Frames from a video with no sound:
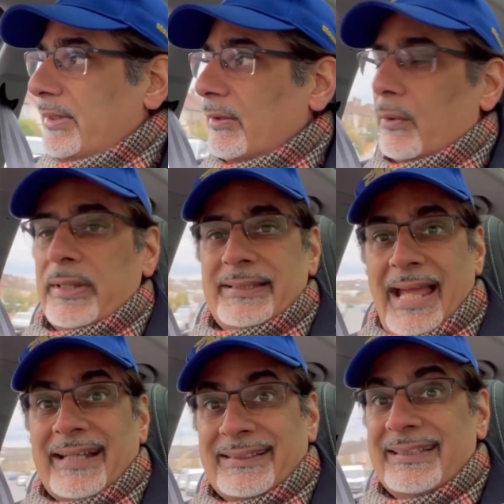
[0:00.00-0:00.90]
zero, it's
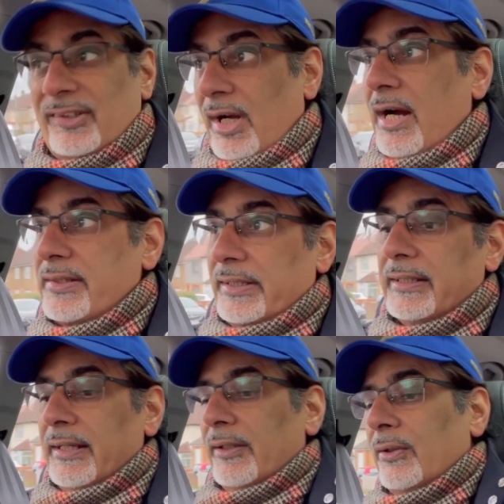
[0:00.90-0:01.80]
actually charging.
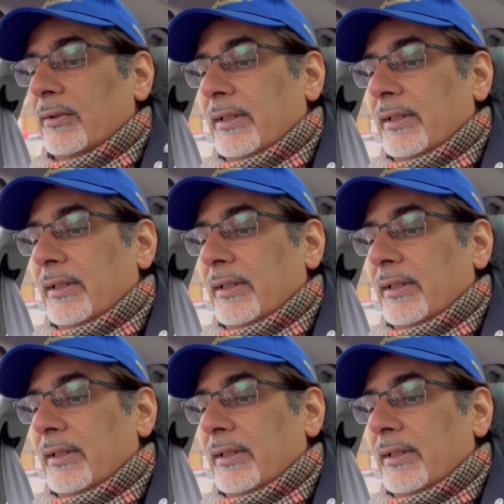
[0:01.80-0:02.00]
So